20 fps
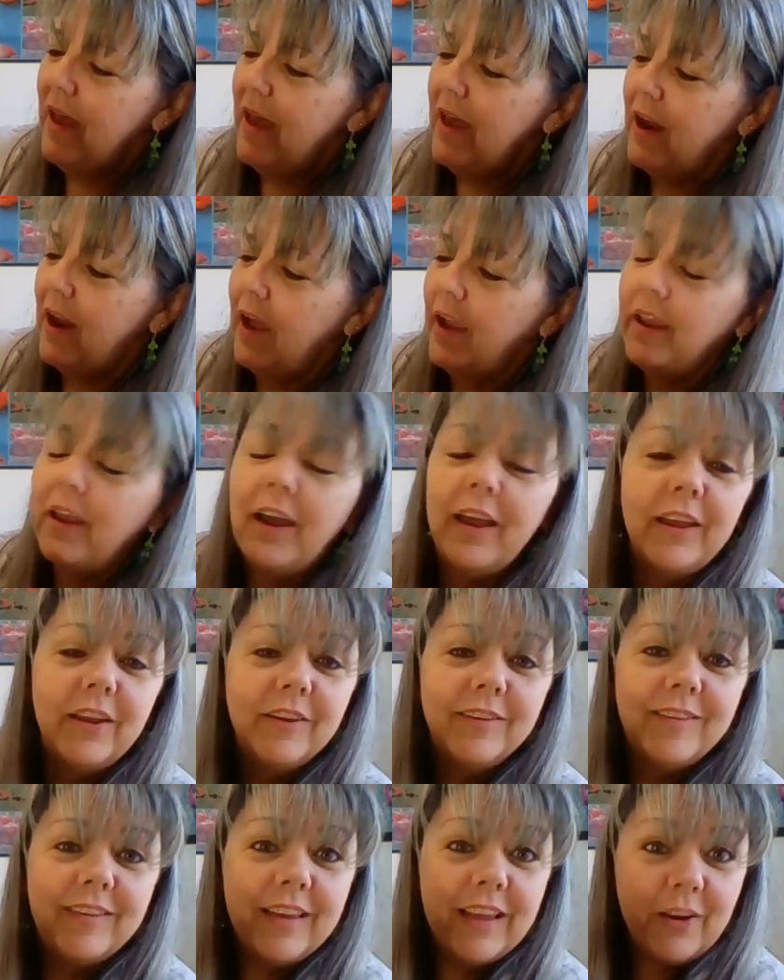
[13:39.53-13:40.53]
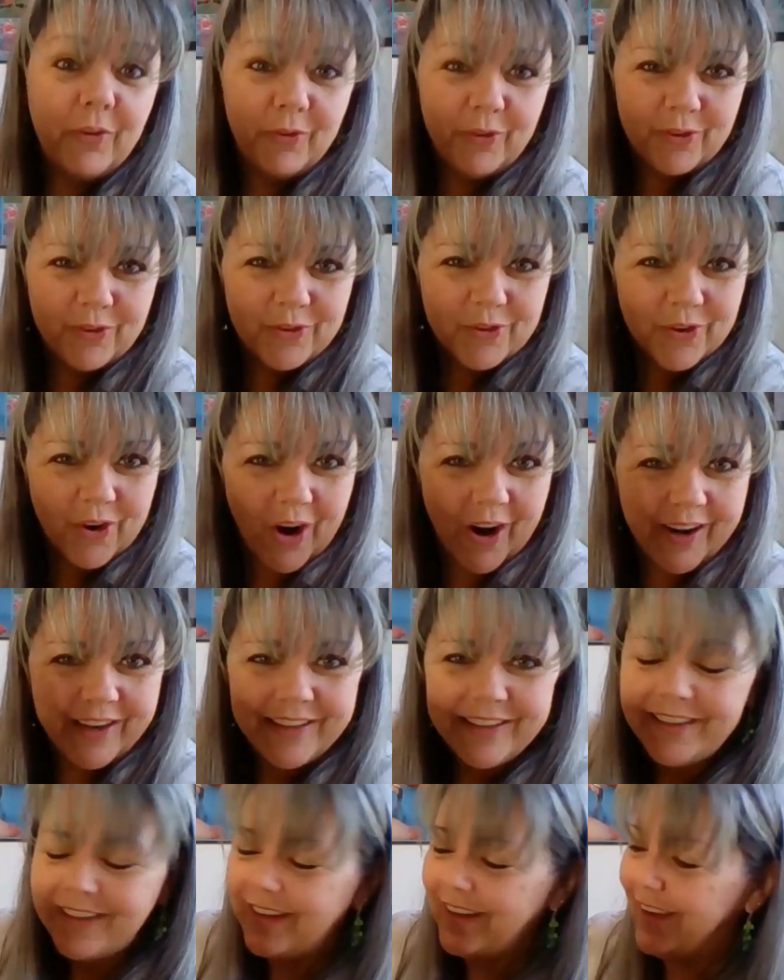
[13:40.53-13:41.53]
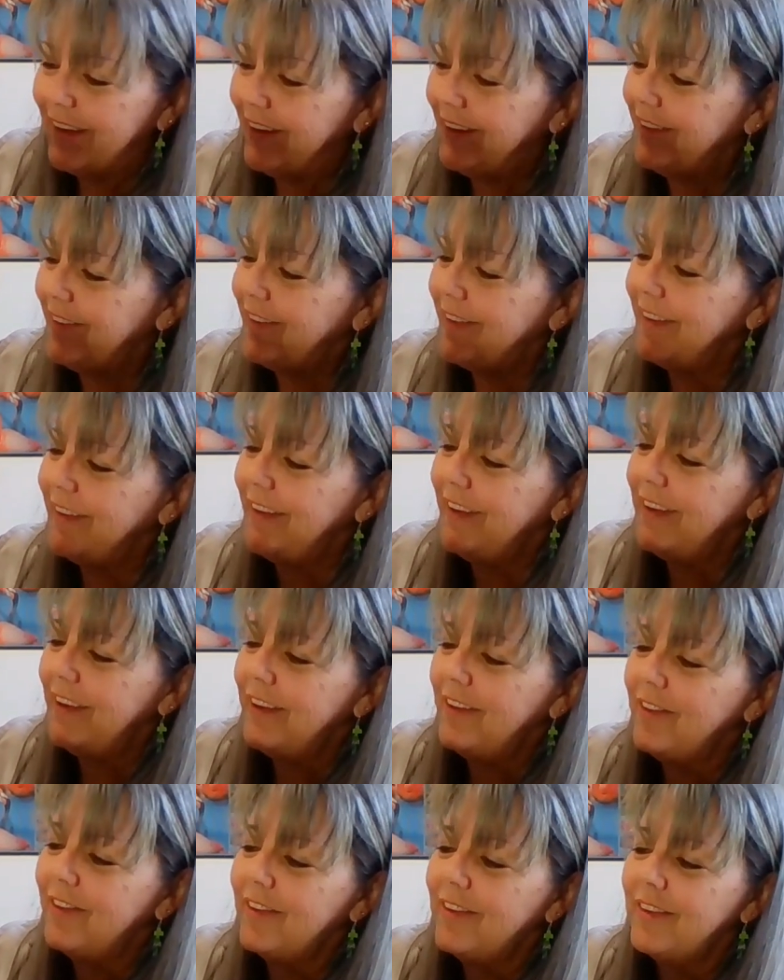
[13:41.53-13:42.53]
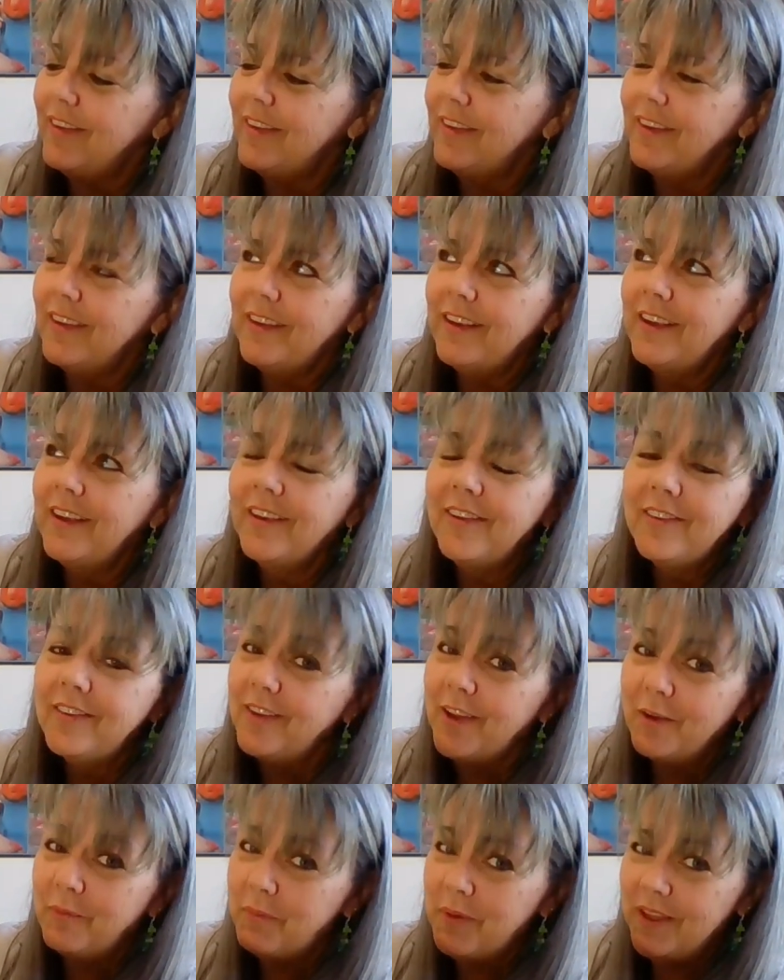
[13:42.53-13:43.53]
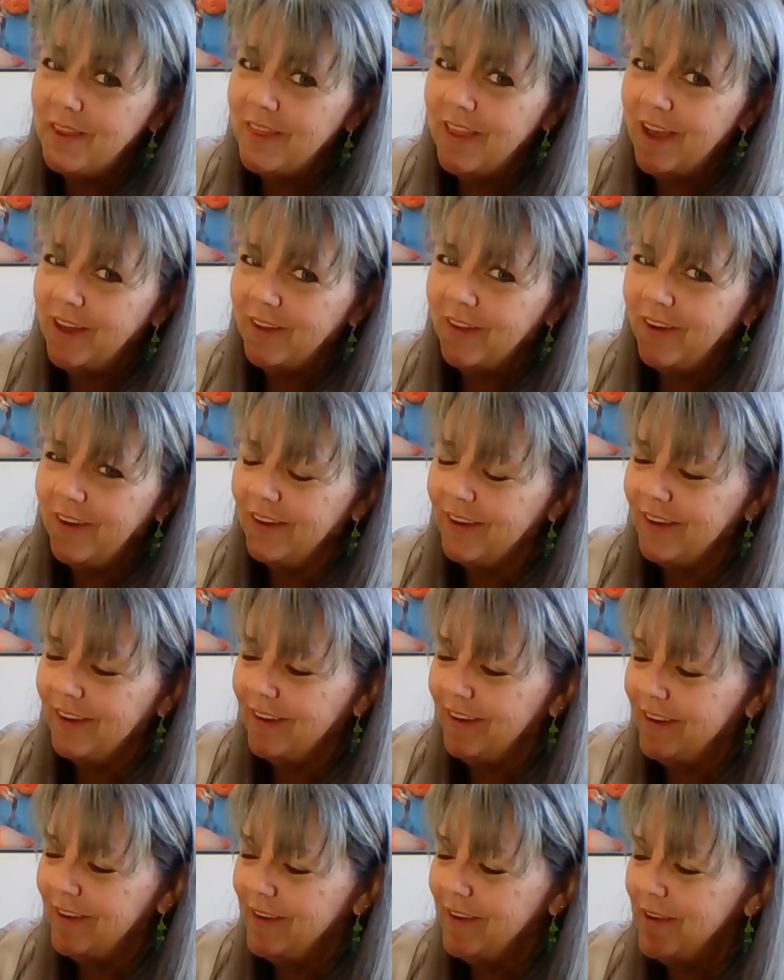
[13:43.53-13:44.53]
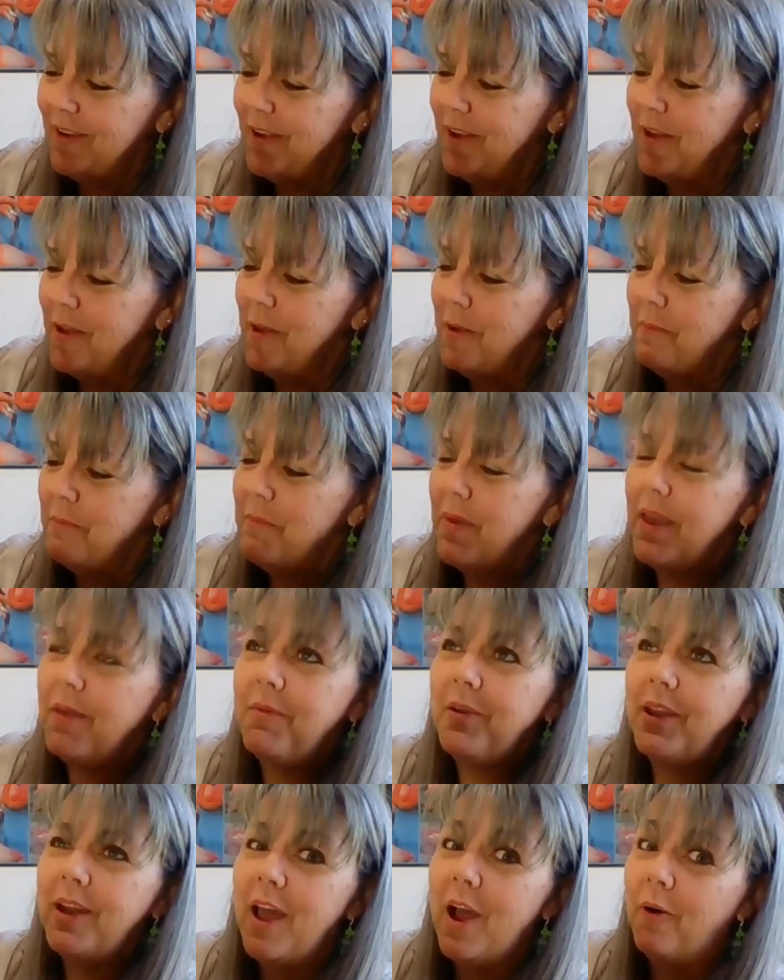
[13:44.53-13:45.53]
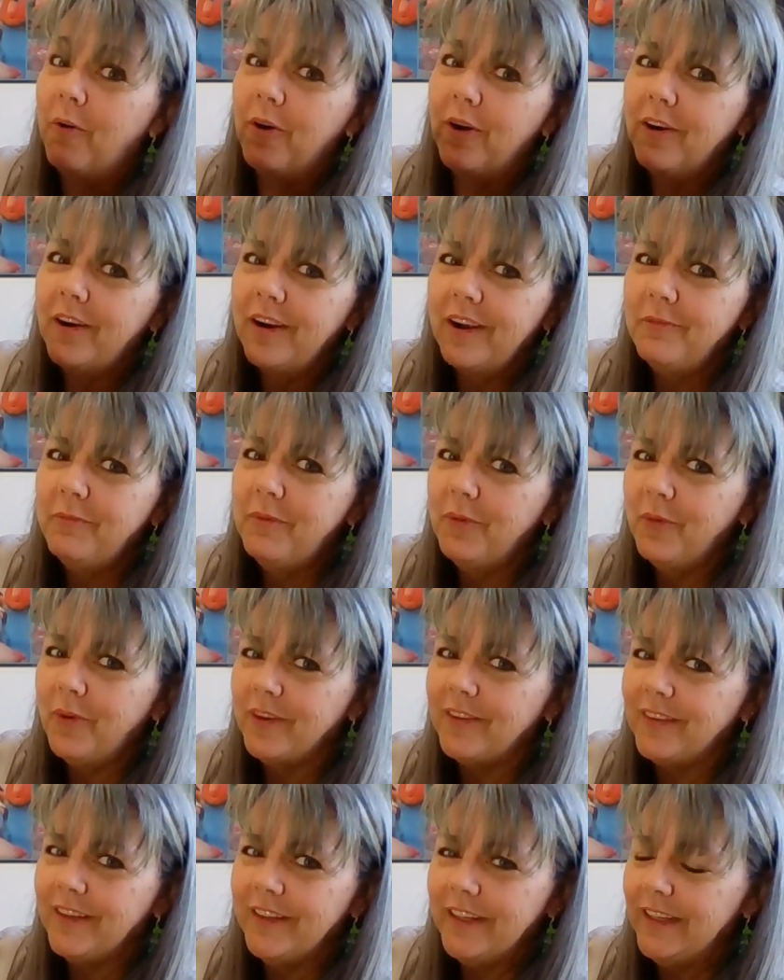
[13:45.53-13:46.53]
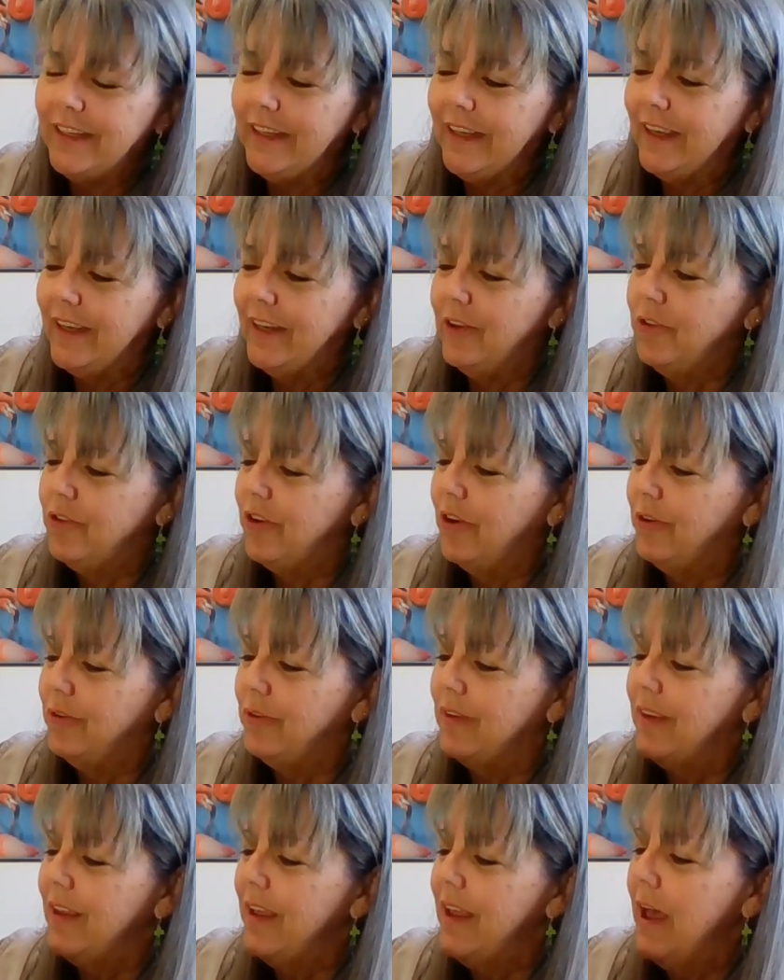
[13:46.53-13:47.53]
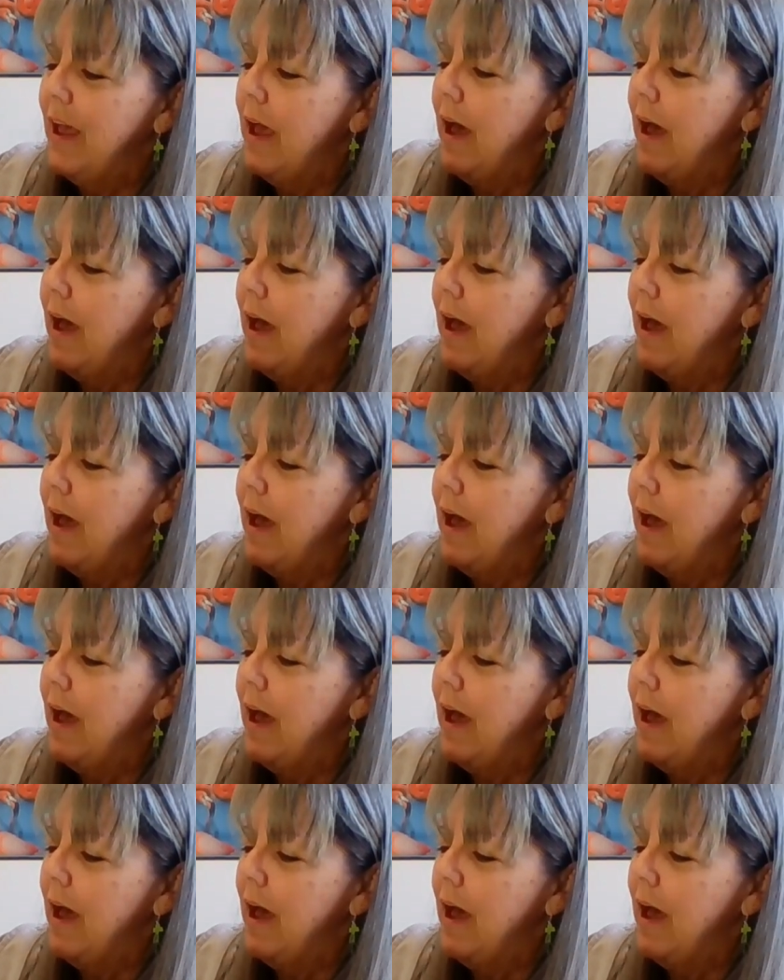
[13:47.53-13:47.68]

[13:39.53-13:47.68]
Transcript: and I could see it was drying nicely. It has not been that long, maybe an hour. I've been watching Indiana Jones.